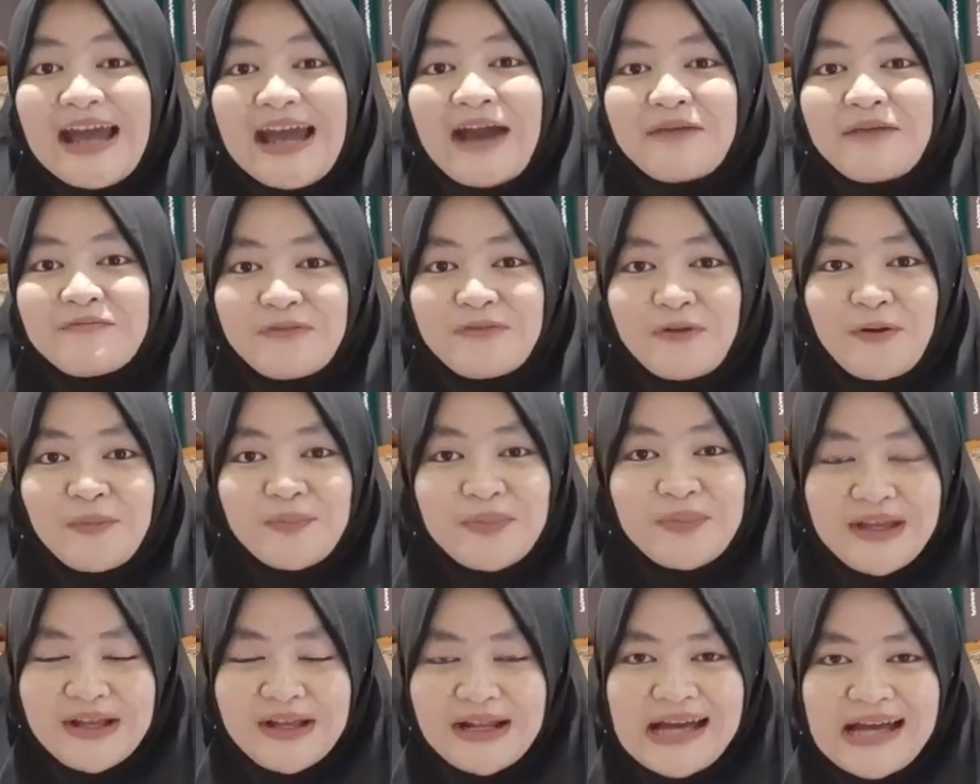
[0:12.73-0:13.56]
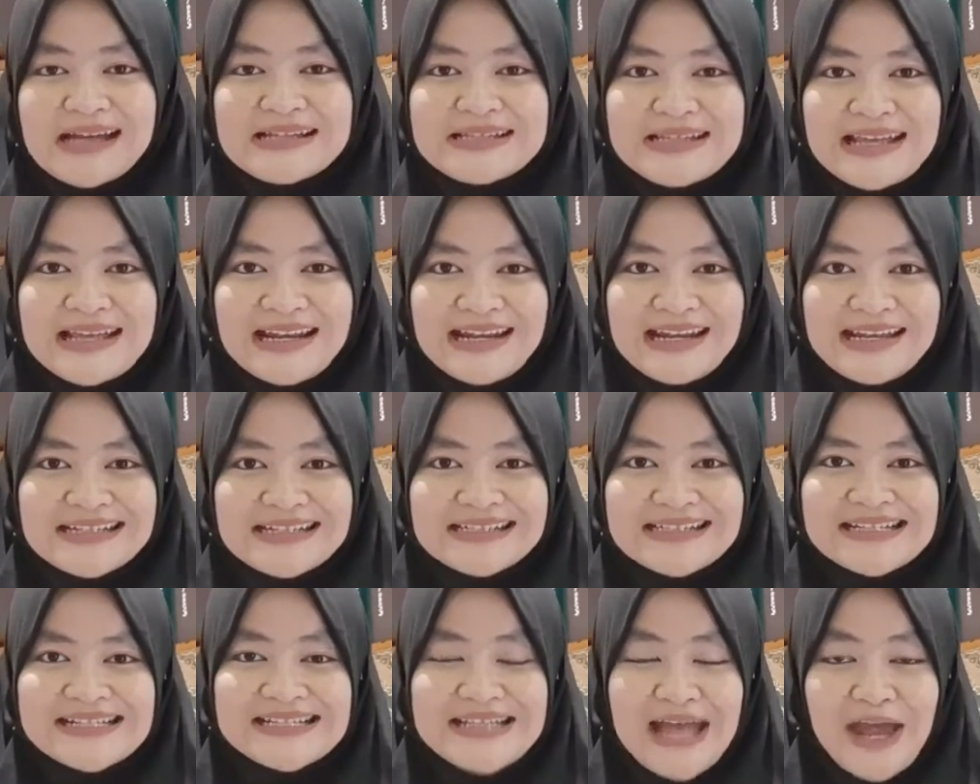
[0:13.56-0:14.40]
I'm from B class in
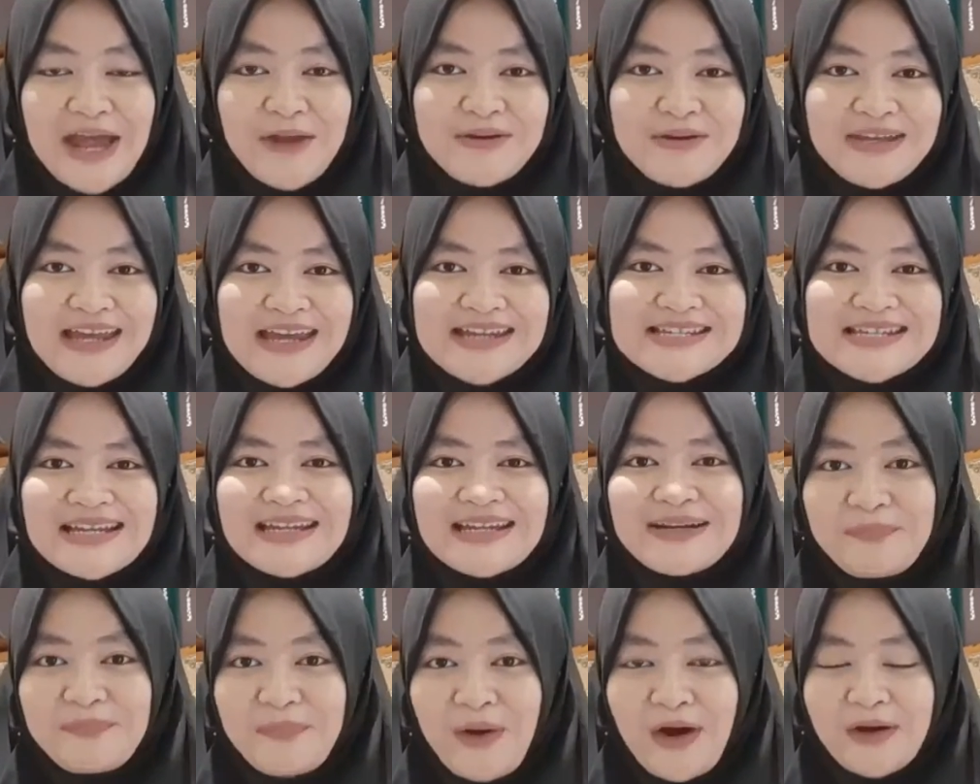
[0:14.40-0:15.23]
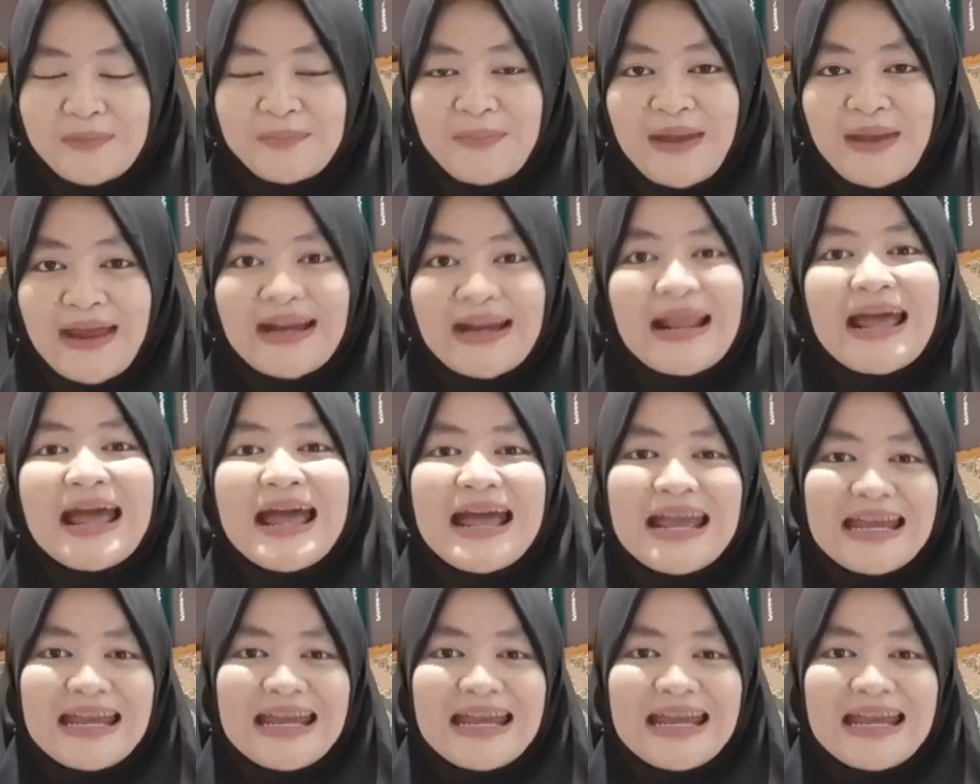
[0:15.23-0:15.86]
English Education Department